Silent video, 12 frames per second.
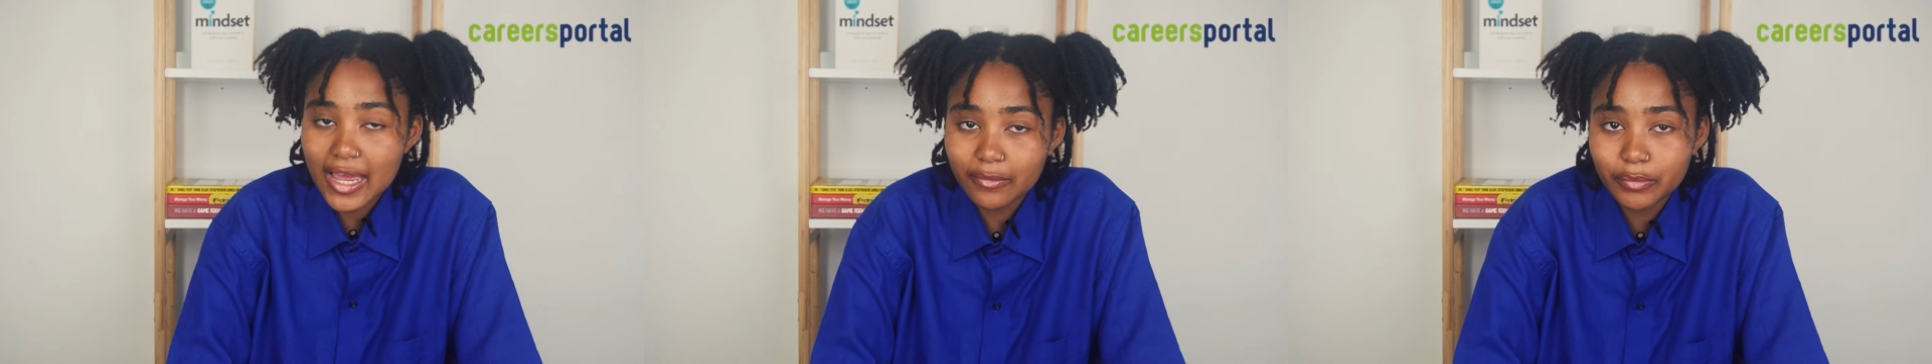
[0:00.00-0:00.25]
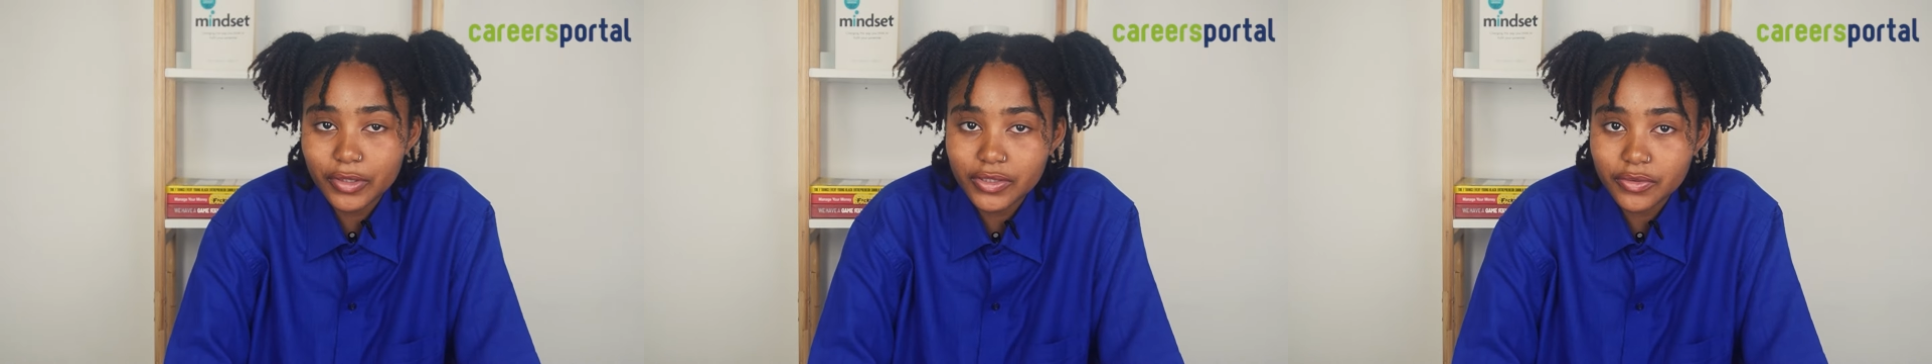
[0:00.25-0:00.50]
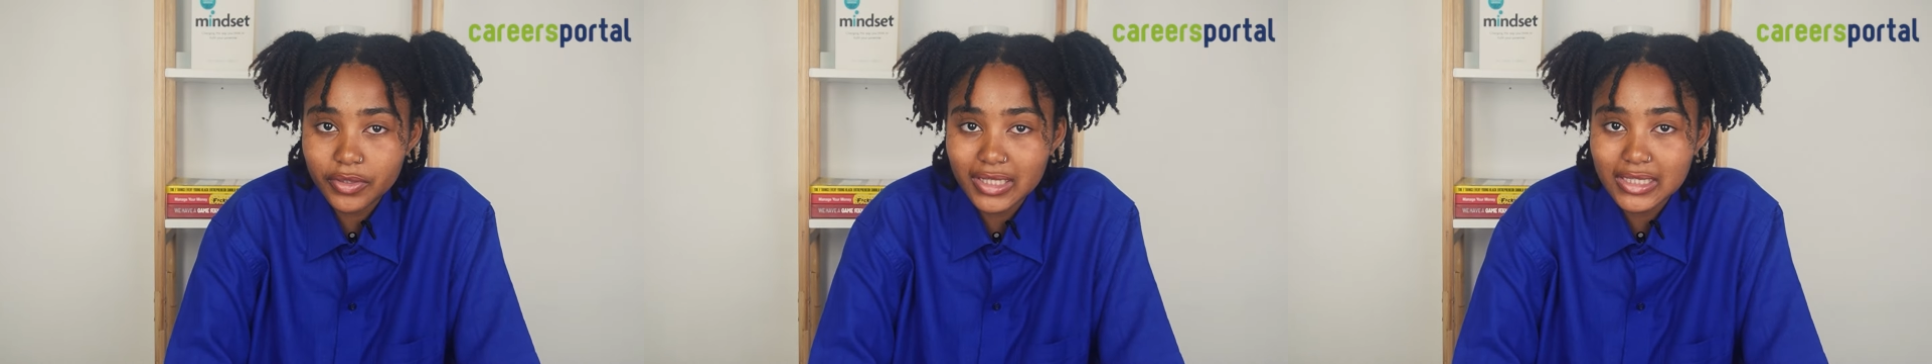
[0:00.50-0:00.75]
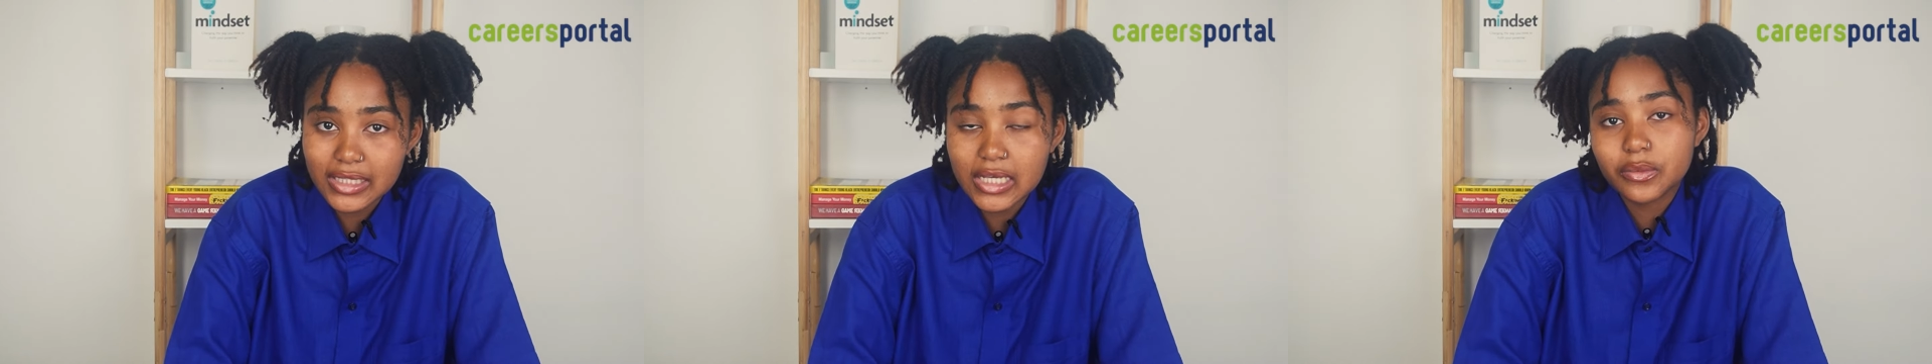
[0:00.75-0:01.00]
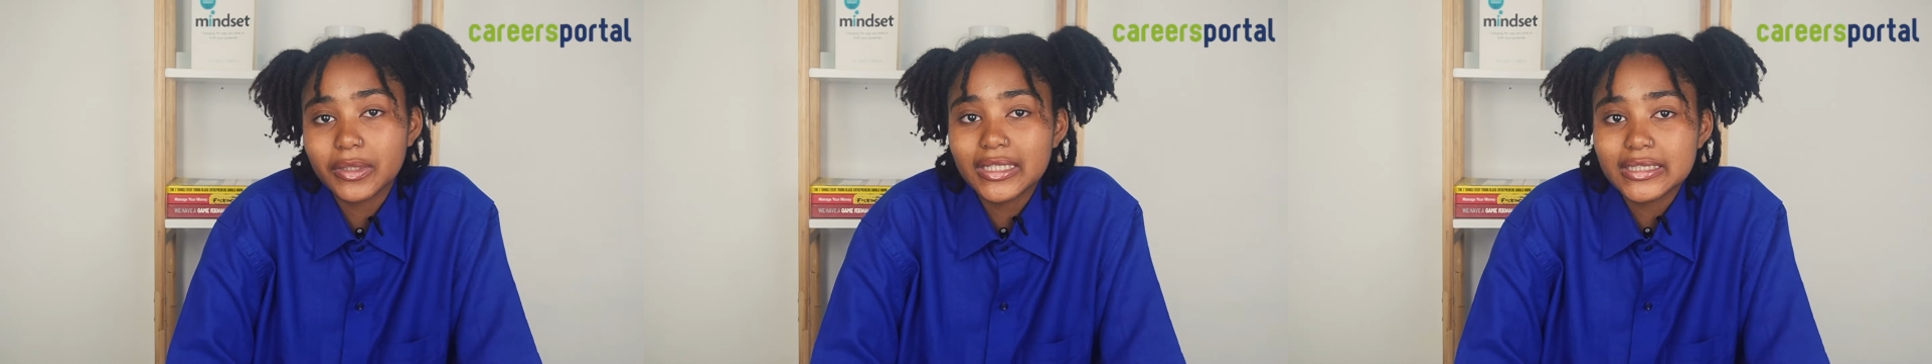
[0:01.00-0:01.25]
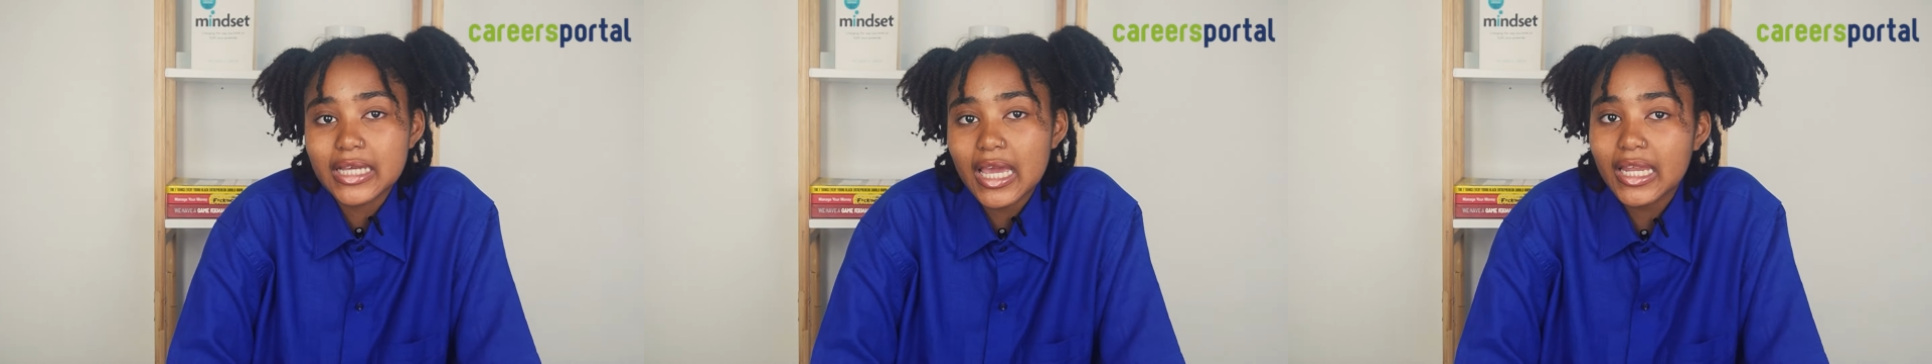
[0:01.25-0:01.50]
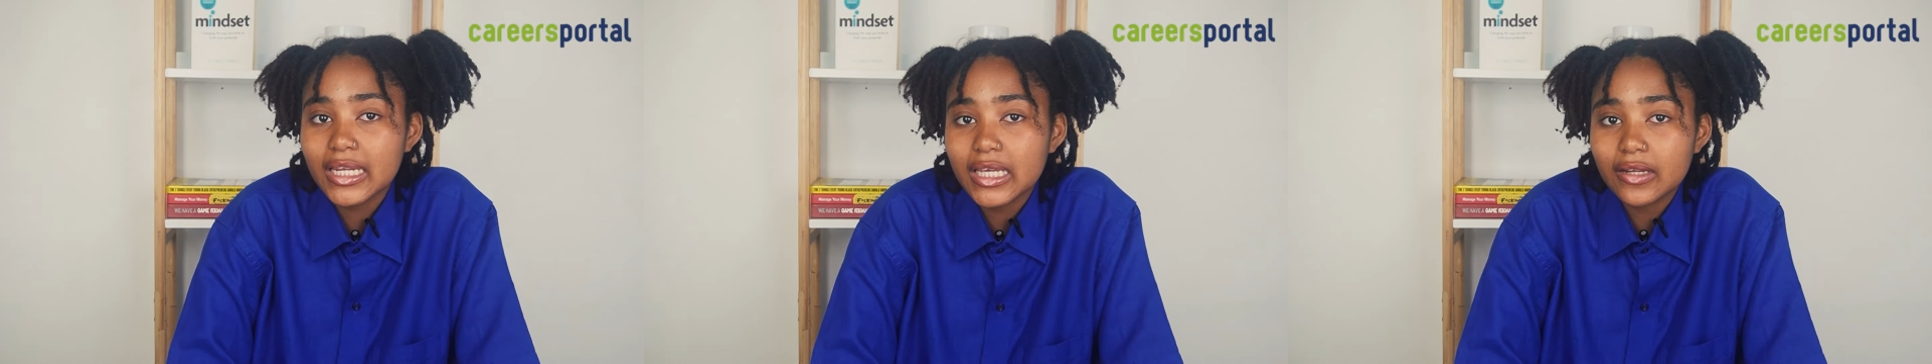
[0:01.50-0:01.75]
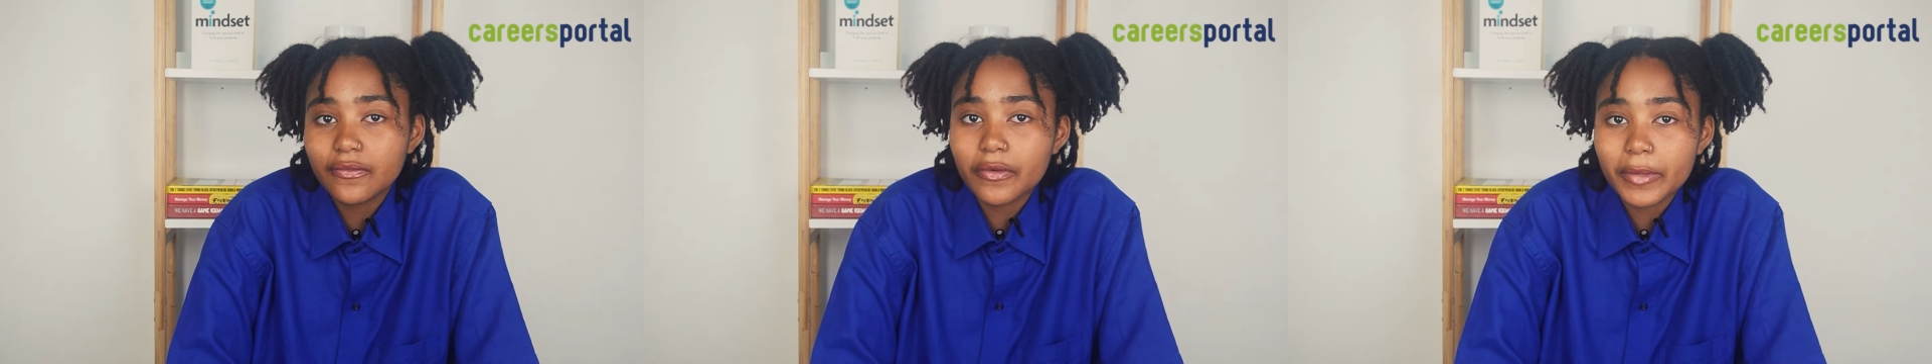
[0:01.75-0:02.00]
and bursaries, as well as any
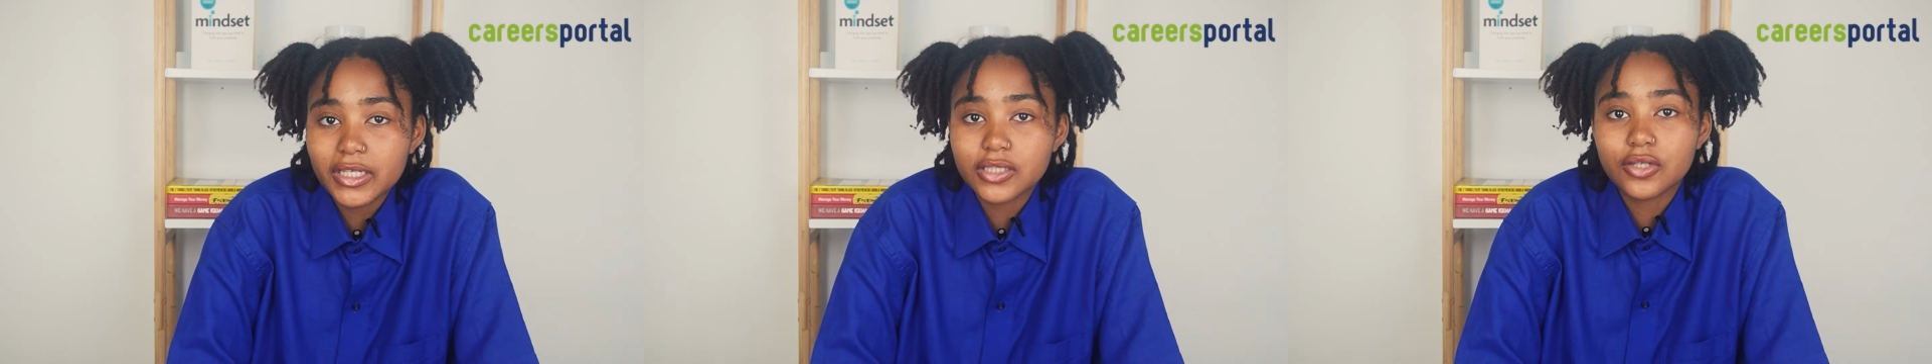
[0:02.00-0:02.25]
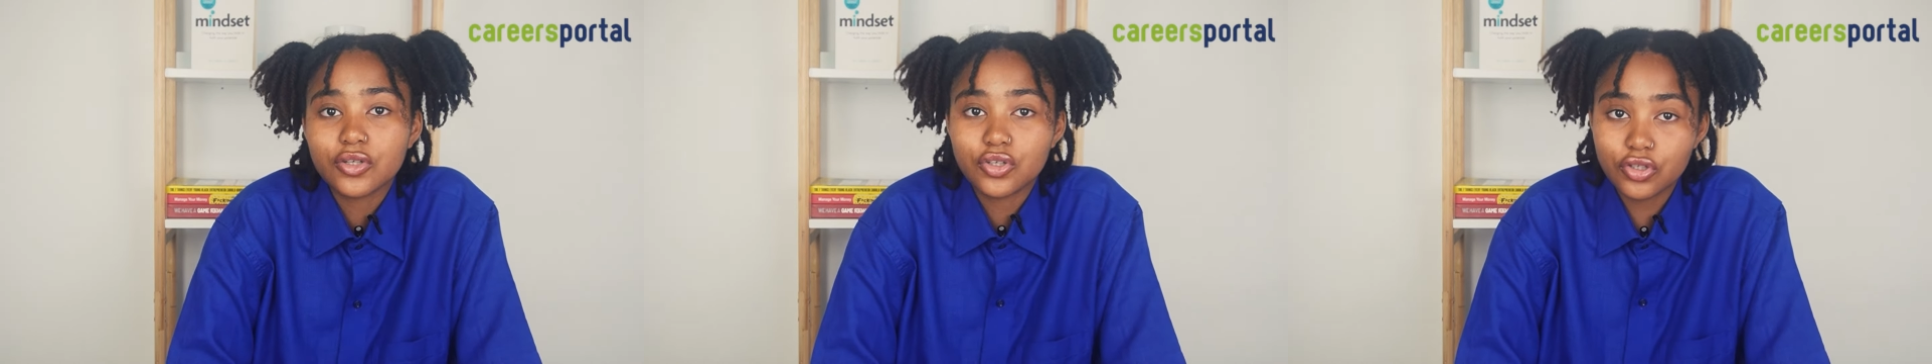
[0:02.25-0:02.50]
information